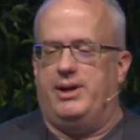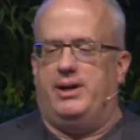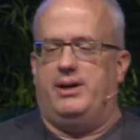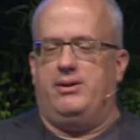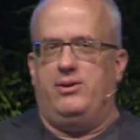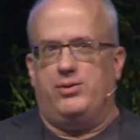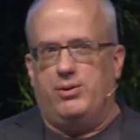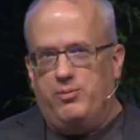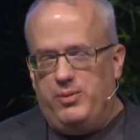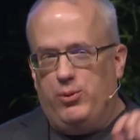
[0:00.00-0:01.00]
You have
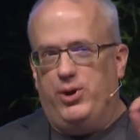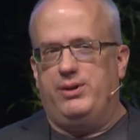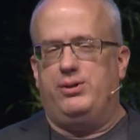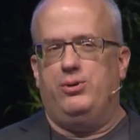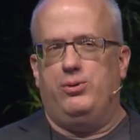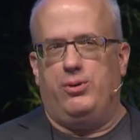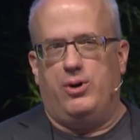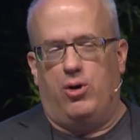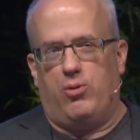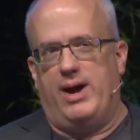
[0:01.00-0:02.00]
to be willing to
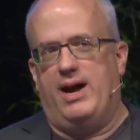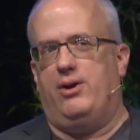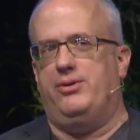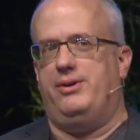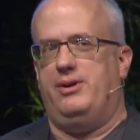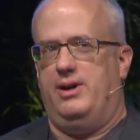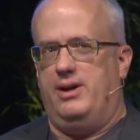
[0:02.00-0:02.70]
go around